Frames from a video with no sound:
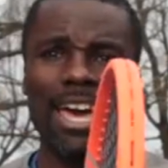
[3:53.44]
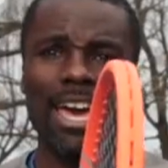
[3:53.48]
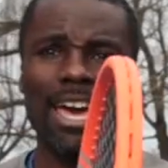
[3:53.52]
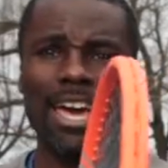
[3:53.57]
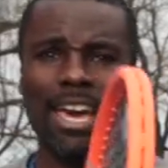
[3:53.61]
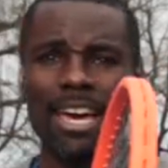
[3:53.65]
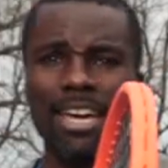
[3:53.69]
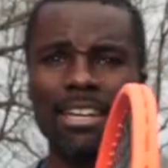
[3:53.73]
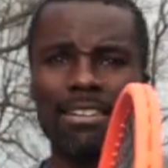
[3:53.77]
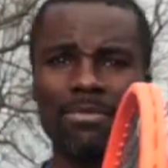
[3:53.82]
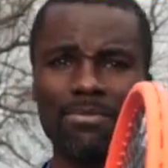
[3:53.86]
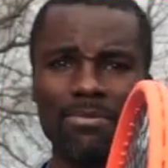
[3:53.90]

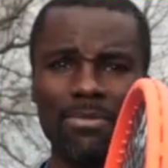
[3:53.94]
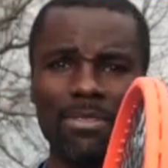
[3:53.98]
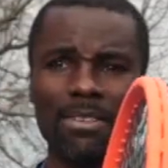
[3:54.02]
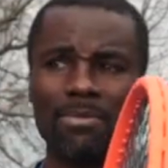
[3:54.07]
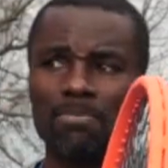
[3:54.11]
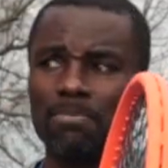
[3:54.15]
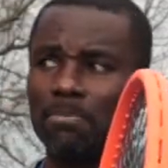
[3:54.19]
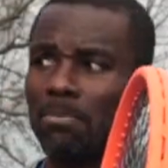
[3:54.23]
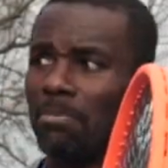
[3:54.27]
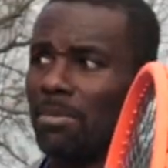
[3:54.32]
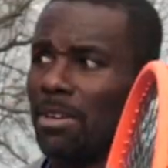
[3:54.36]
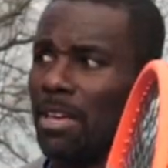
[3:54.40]
And
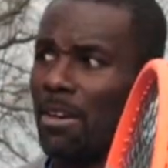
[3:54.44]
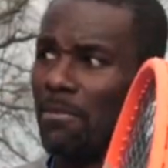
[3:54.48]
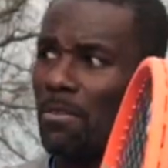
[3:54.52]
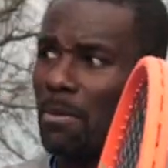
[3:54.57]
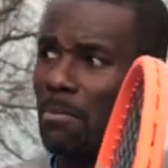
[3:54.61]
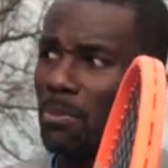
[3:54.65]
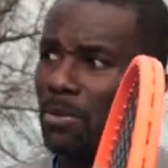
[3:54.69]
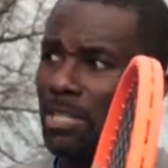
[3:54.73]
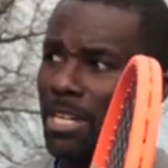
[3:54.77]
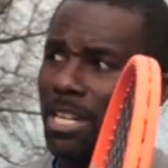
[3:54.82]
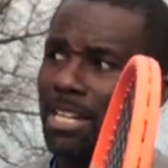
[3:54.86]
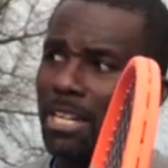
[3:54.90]
if
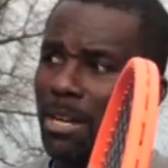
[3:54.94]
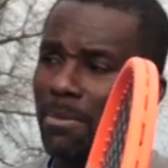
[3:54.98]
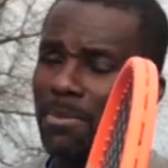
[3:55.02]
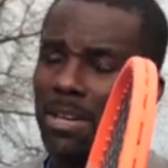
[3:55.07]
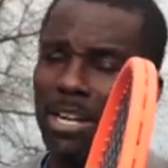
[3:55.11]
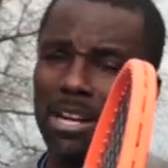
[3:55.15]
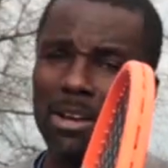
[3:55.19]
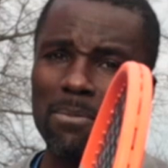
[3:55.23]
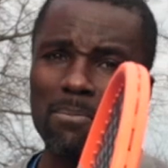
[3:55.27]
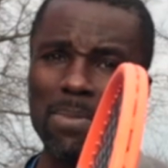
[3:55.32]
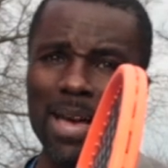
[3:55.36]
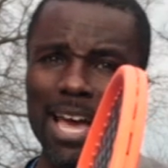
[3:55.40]
I'm pretending I'm
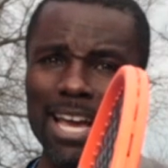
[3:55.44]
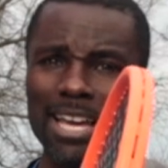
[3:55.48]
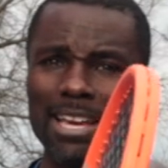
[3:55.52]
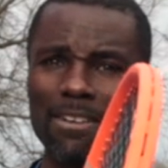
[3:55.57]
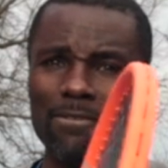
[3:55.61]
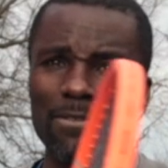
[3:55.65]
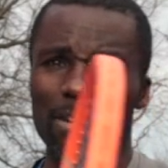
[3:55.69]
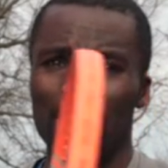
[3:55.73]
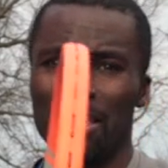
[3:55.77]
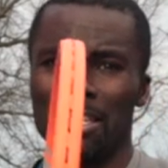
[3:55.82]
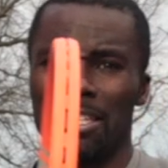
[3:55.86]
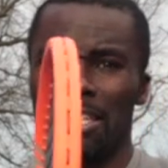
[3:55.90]
hitting a
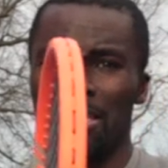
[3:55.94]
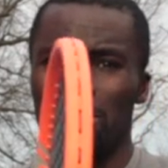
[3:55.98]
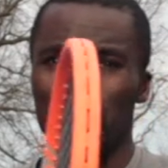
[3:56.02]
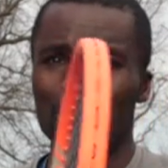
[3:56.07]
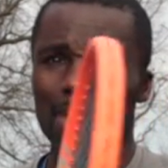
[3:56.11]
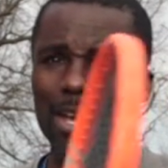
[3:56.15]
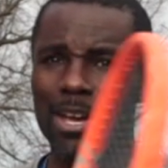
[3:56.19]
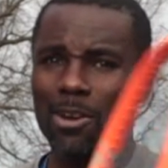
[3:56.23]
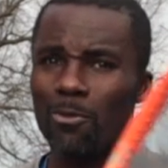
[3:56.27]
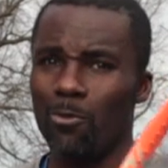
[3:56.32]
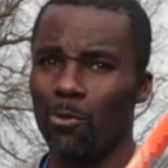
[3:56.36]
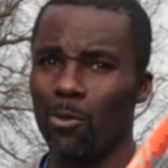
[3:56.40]
backhand volley this
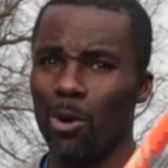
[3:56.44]
way,